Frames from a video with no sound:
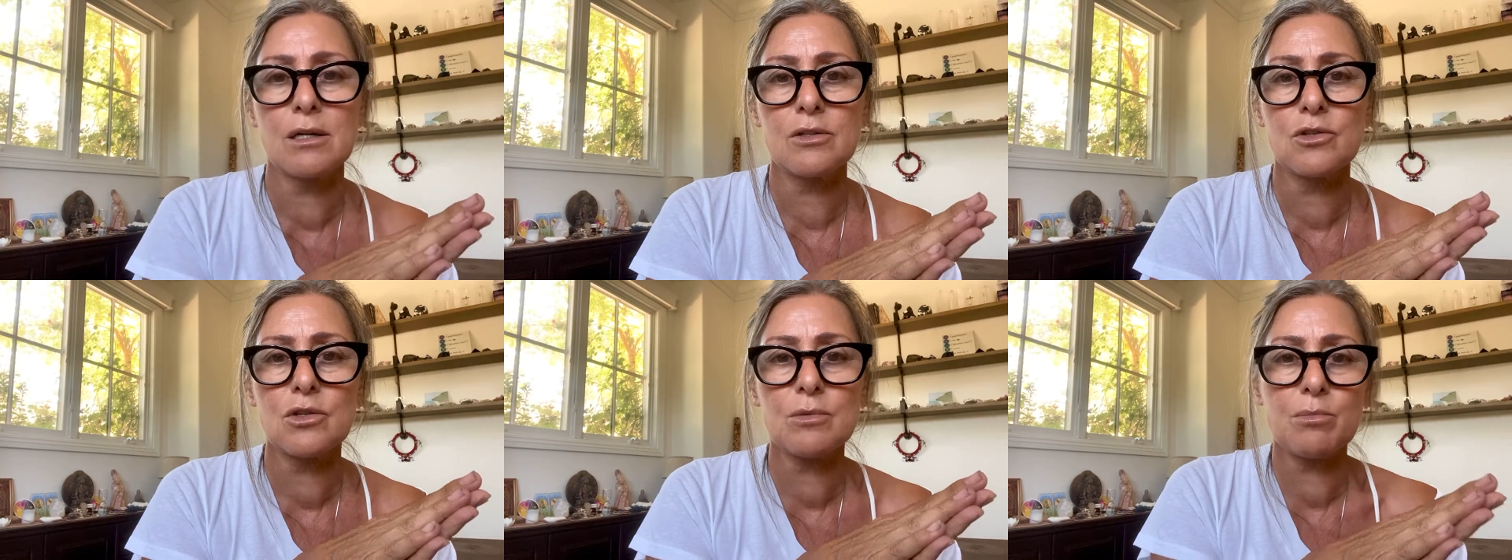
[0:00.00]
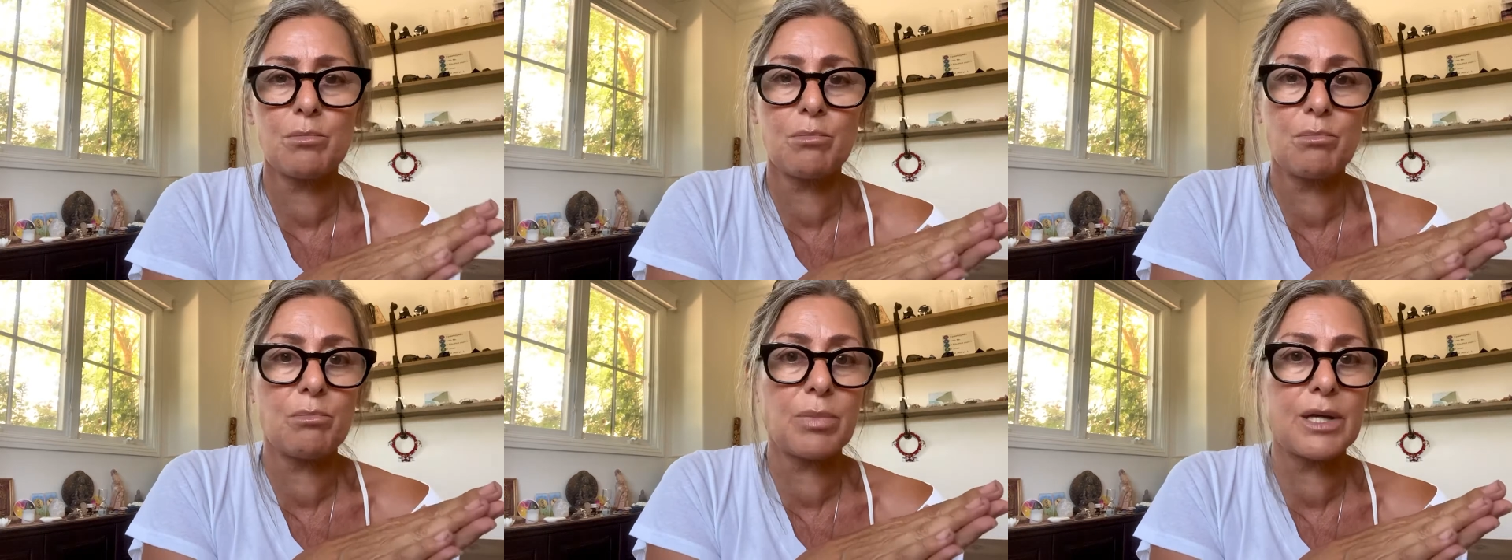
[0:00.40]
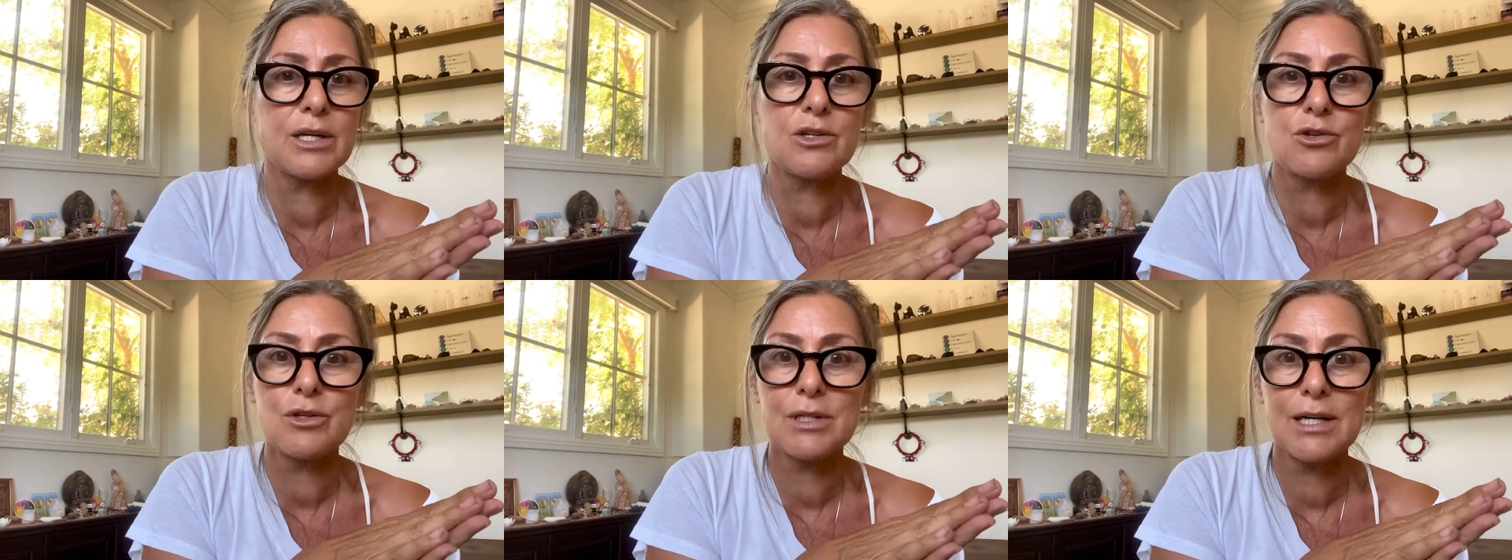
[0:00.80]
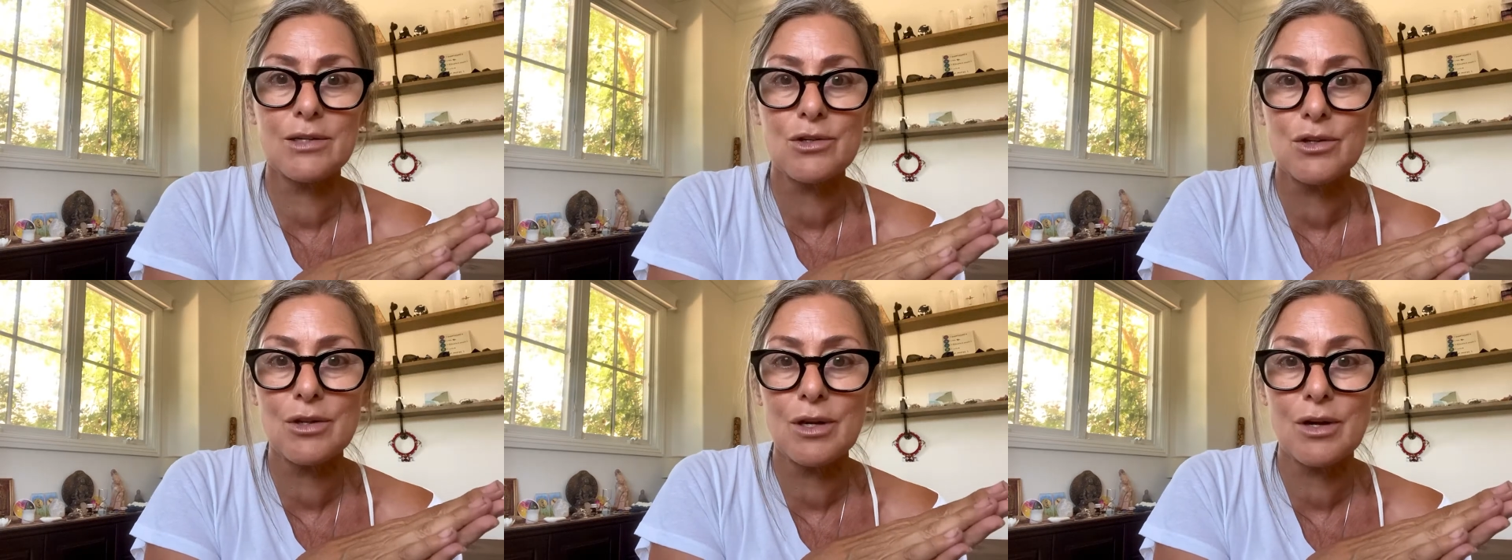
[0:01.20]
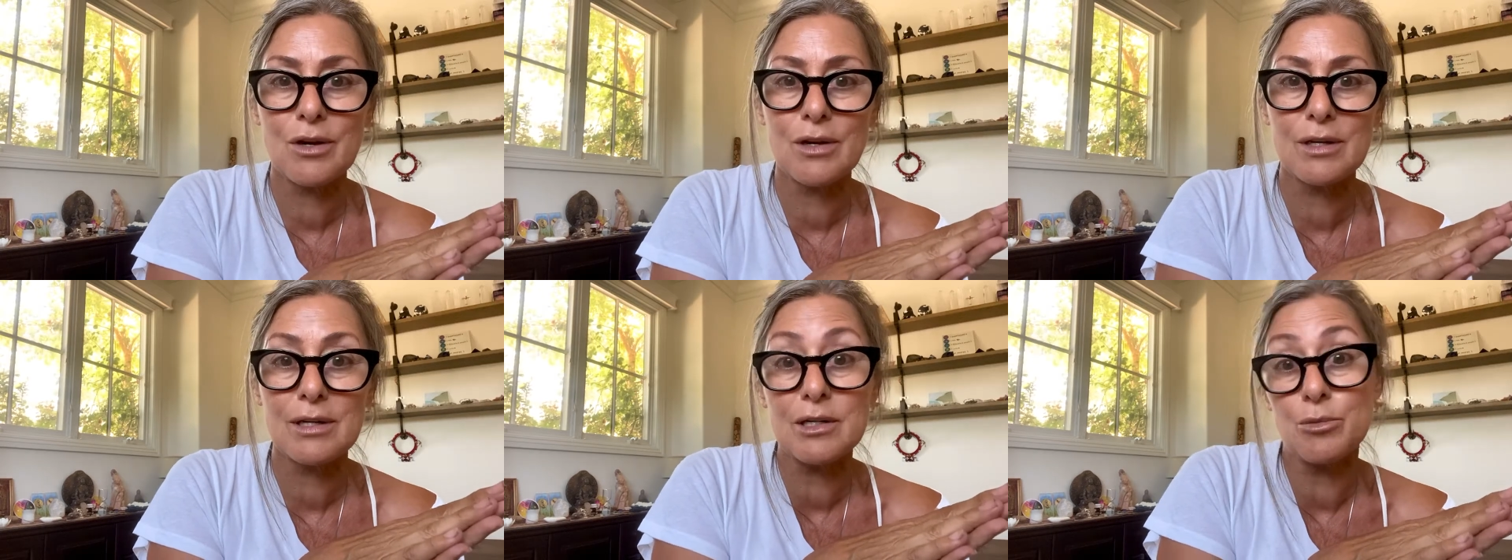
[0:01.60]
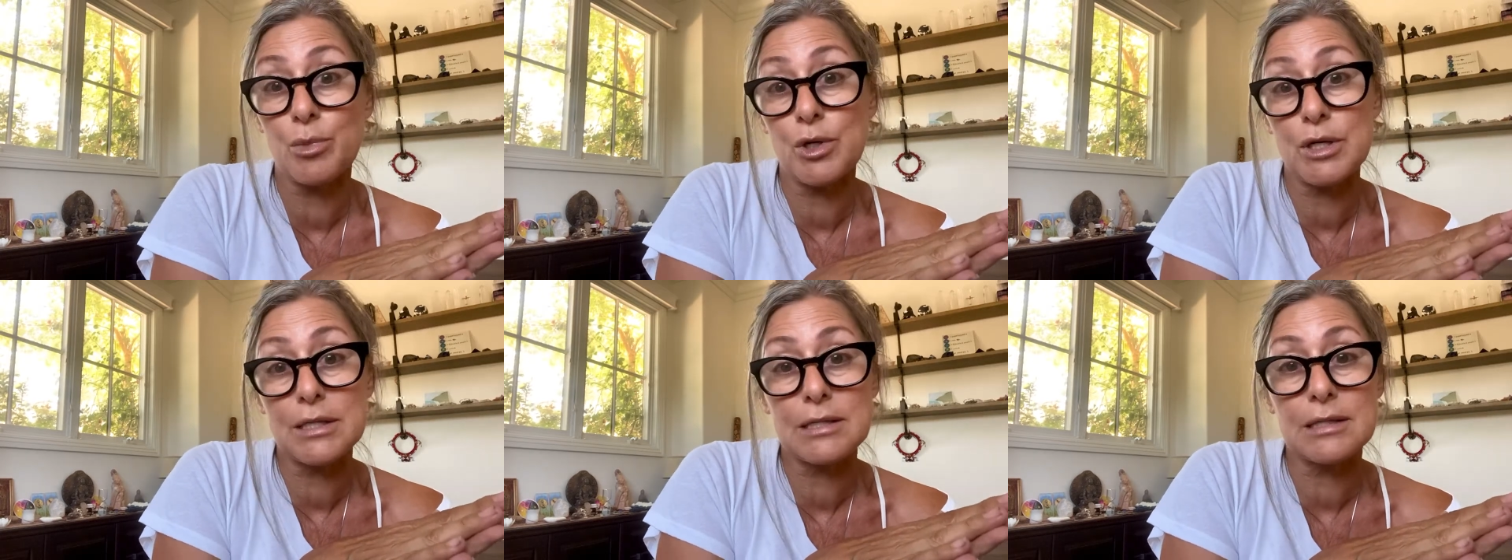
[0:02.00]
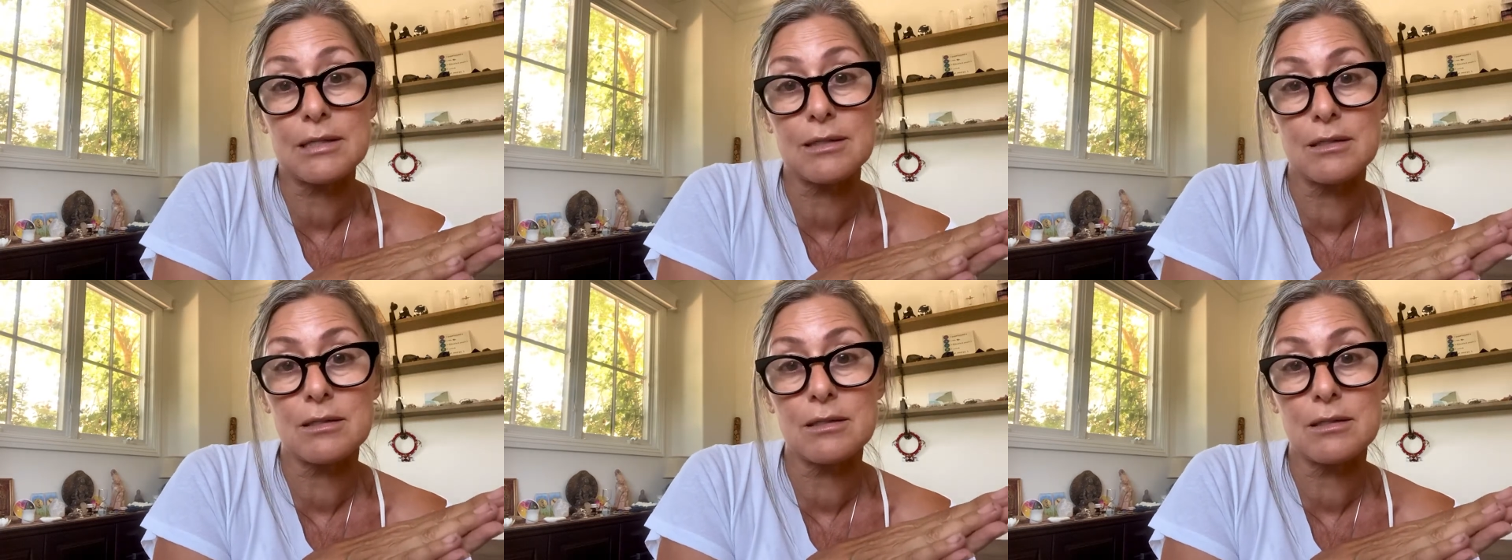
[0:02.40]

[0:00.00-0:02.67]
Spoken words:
Just place your attention there and experience it.